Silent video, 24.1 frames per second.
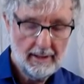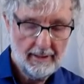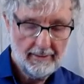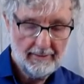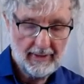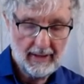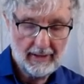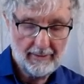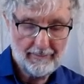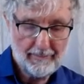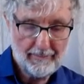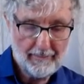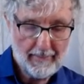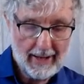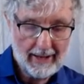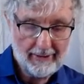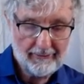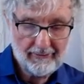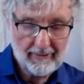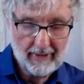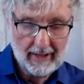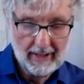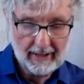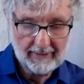they may
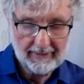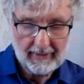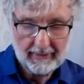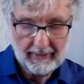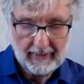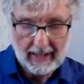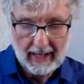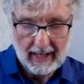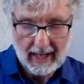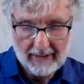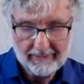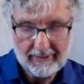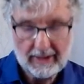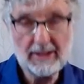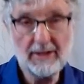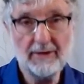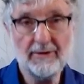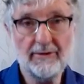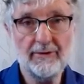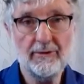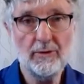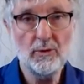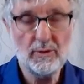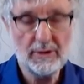find that they have a
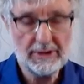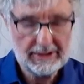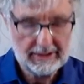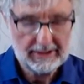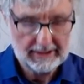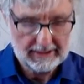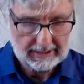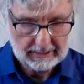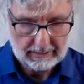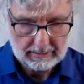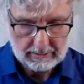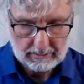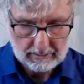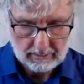distorted